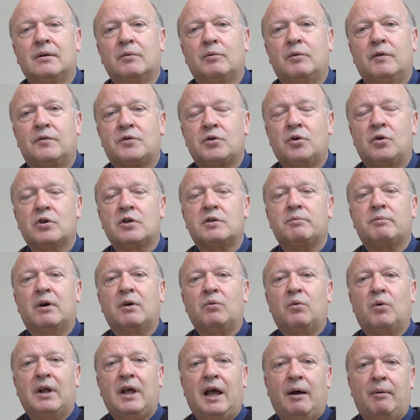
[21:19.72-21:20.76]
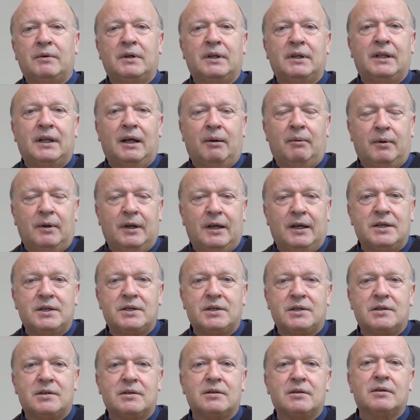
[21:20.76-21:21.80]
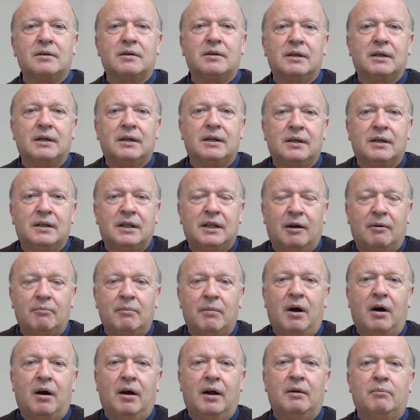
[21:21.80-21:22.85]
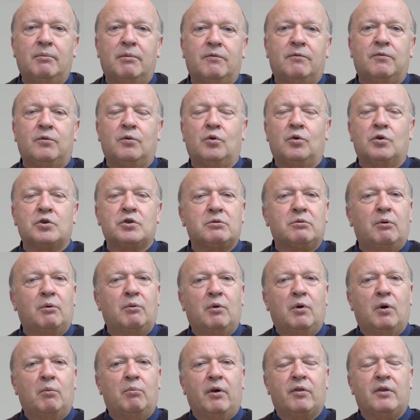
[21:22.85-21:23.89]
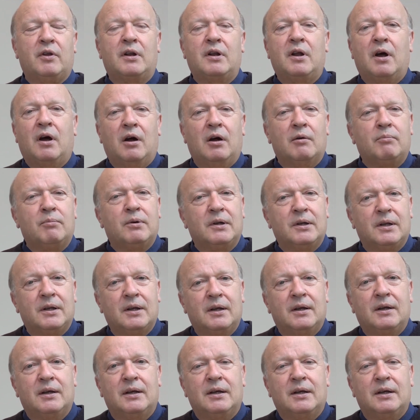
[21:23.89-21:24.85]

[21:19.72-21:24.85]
We've talked about what happened in that place, in that market before, so we won't bother now, but